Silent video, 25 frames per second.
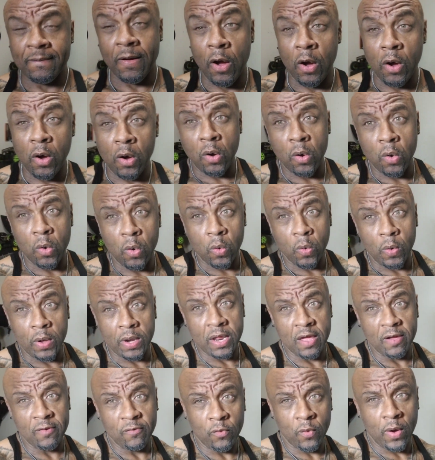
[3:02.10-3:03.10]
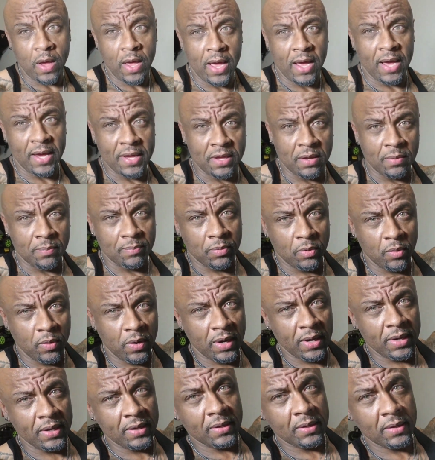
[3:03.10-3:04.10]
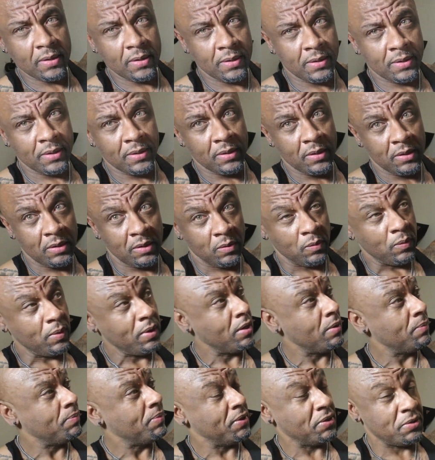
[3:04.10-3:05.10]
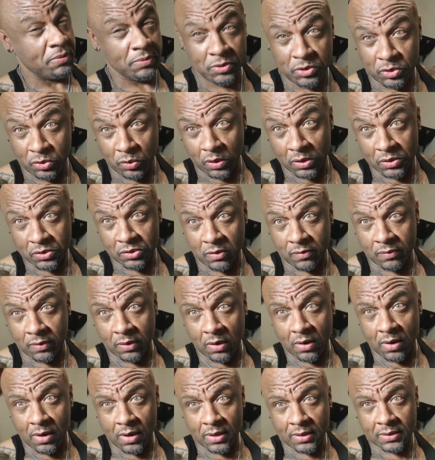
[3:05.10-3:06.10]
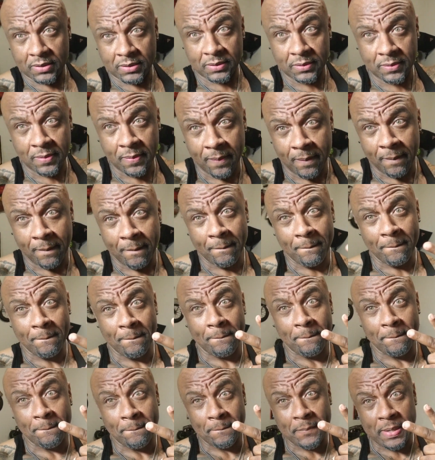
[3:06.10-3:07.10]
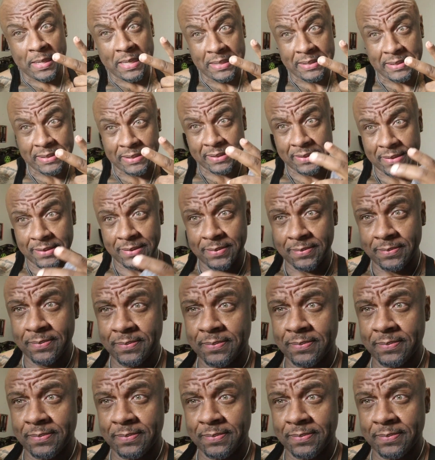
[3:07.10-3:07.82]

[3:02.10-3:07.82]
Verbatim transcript: Oh, and F Y I, your boy, we're gonna put some shorts over ours. Peace.